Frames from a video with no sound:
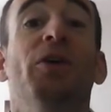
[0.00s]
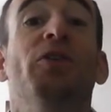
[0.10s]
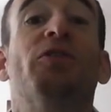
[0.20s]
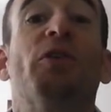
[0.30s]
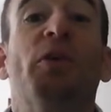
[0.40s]

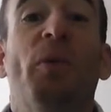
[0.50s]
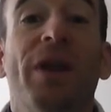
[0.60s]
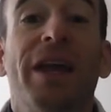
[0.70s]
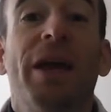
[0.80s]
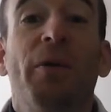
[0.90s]
So you
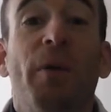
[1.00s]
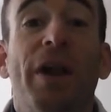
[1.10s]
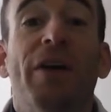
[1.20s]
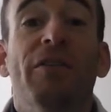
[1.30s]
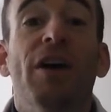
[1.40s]
want to get
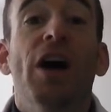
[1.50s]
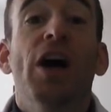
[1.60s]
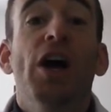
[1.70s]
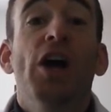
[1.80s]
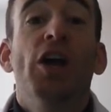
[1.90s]
rid of
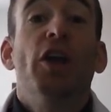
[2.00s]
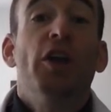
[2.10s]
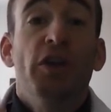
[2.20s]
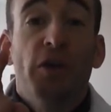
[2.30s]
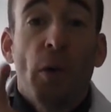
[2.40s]

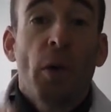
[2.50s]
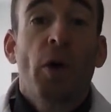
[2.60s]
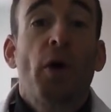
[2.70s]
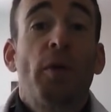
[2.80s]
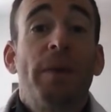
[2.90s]

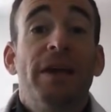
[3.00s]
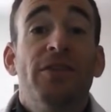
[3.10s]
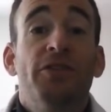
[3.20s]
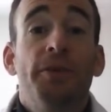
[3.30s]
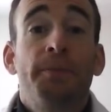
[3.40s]
your
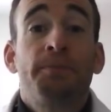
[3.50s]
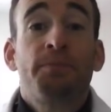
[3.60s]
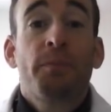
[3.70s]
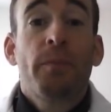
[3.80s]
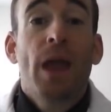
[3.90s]
herpes,
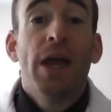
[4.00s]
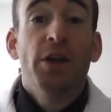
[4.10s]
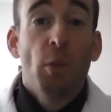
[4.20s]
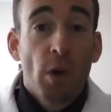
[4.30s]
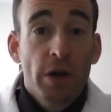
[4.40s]
and
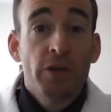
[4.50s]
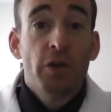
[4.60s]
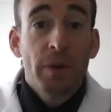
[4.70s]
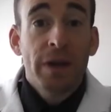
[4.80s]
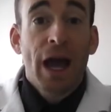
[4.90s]
you want to
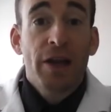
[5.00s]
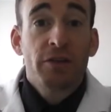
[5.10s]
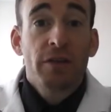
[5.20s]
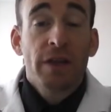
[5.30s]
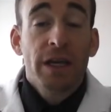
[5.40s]
do it
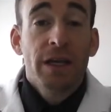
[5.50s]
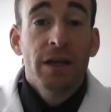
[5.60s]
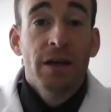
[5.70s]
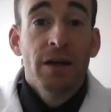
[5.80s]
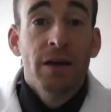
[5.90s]
naturally,
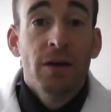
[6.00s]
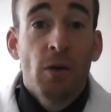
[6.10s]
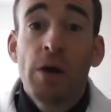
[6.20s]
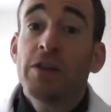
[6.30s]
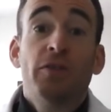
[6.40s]

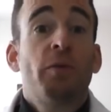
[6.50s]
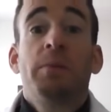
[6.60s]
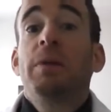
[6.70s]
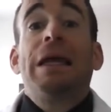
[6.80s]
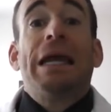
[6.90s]
or you just
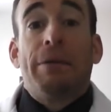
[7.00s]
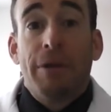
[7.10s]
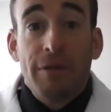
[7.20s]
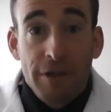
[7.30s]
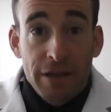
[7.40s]
want to plain get
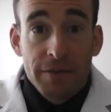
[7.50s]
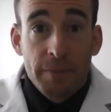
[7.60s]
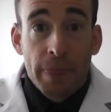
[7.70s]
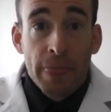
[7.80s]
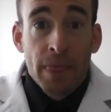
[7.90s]
rid of it.
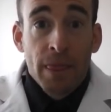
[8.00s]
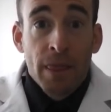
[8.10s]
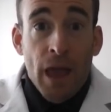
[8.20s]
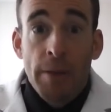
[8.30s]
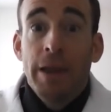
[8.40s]

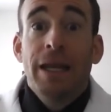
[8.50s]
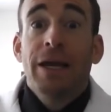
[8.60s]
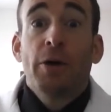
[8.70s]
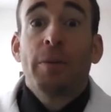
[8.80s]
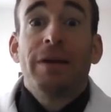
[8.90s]
I mean,
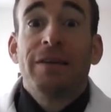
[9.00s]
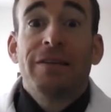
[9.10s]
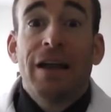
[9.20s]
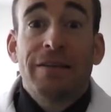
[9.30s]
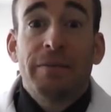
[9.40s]
herpes is
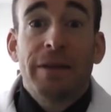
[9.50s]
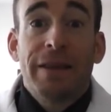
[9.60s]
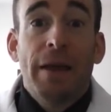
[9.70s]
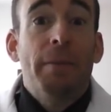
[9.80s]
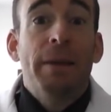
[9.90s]
not
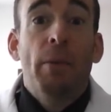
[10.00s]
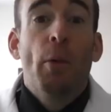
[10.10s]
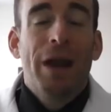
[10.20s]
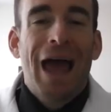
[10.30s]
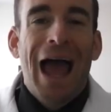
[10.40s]
something that people
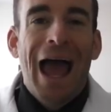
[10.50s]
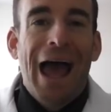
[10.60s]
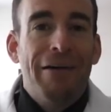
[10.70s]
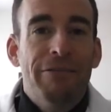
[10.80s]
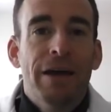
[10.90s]
want to
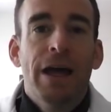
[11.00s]
have.